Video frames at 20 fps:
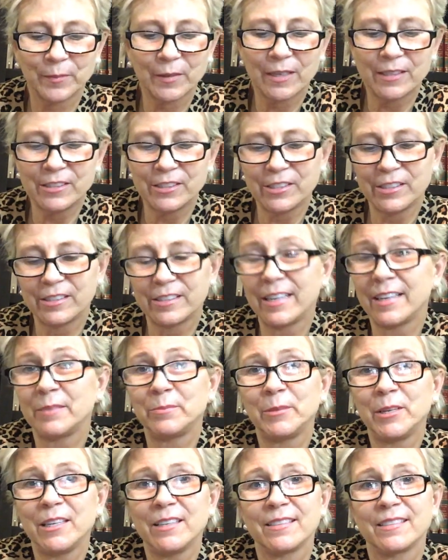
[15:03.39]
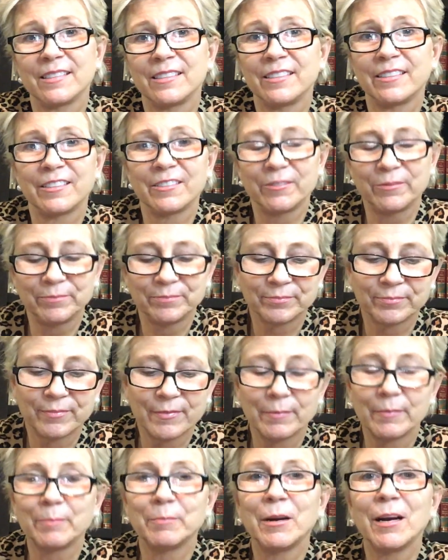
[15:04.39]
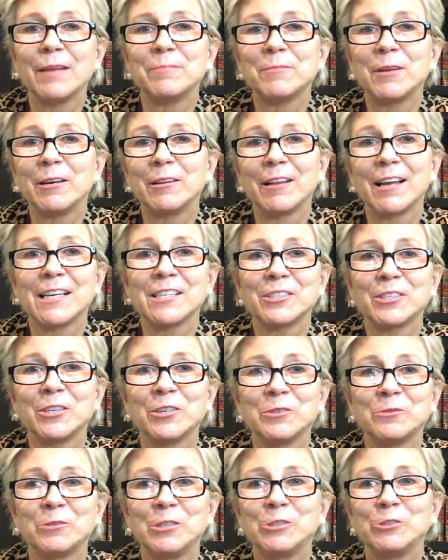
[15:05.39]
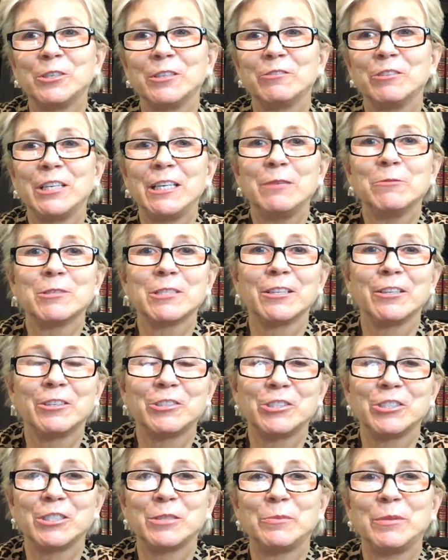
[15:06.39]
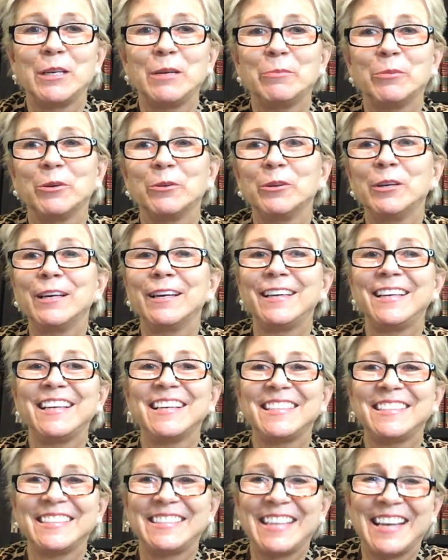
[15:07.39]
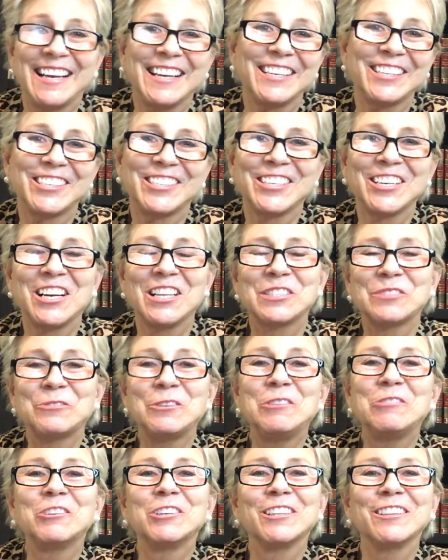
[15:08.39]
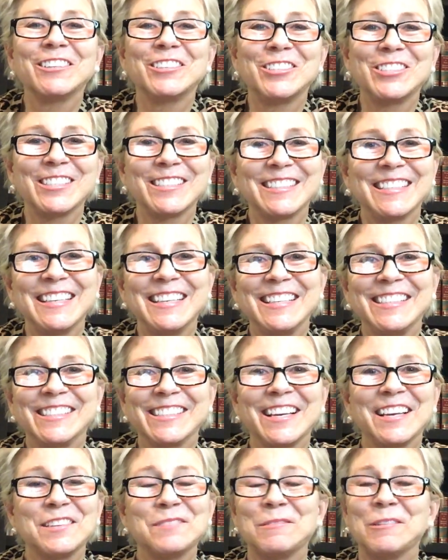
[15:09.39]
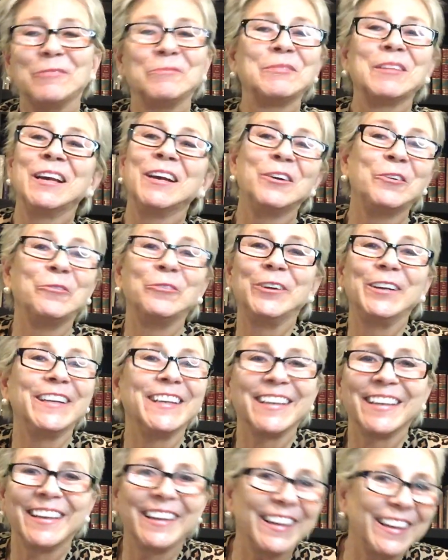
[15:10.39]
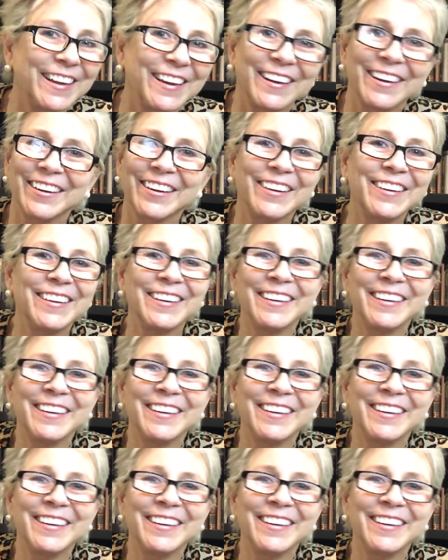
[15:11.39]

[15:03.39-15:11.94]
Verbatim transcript: Let's just take meds, you know? my last golden retriever, he was allergic to people. He had to take shots. We were allergic to each other, but we didn't care.